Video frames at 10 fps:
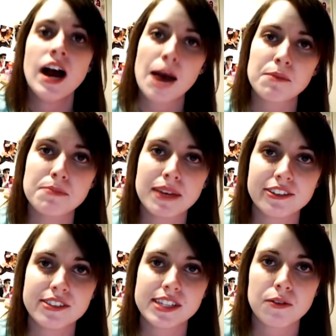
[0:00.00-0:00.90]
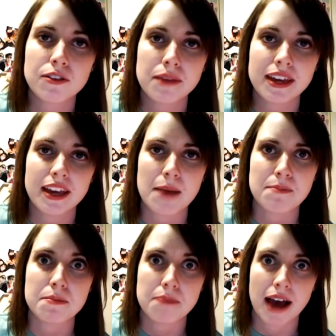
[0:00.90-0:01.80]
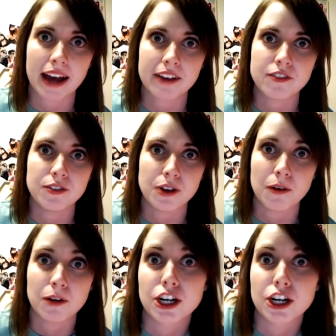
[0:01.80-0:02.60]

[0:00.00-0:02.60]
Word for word: Number one, overly attached girlfriend.